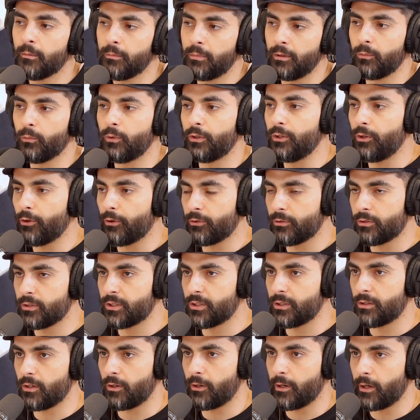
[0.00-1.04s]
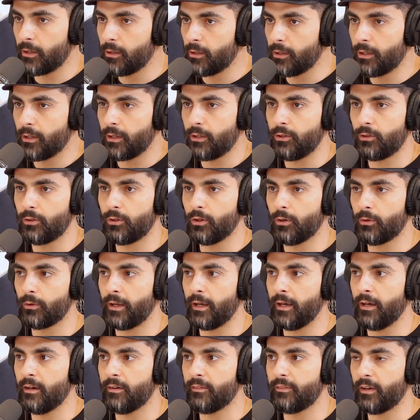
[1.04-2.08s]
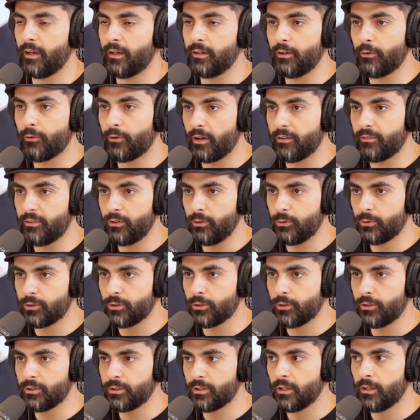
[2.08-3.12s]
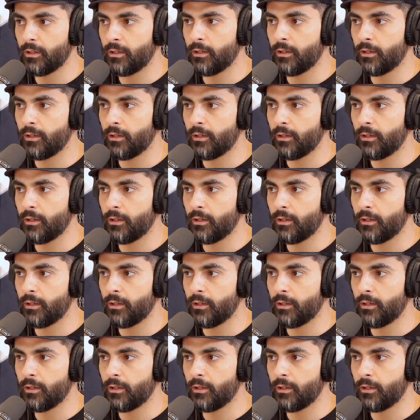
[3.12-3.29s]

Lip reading: But when you're struggling and you don't have any revenue source,